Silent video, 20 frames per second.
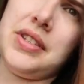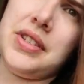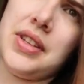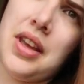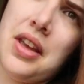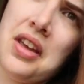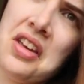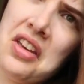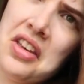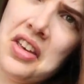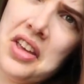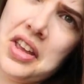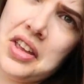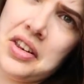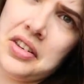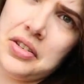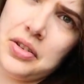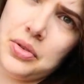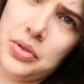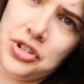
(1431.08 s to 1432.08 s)
is
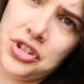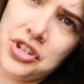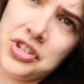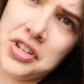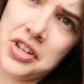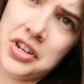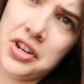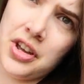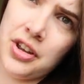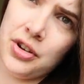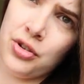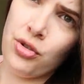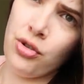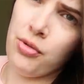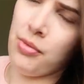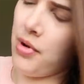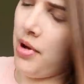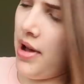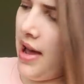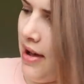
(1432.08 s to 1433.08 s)
she's in her
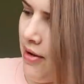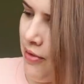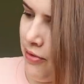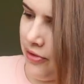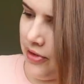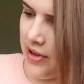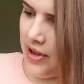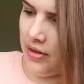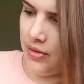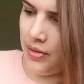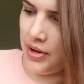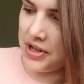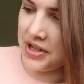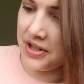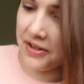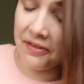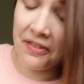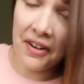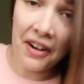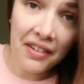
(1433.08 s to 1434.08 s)
normal outfit, which
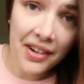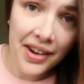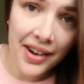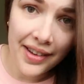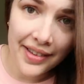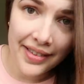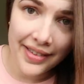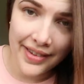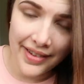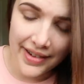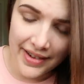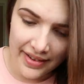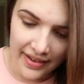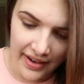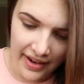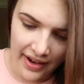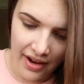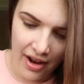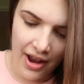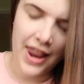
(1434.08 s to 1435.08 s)
is very
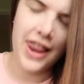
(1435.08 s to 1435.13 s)
exciting.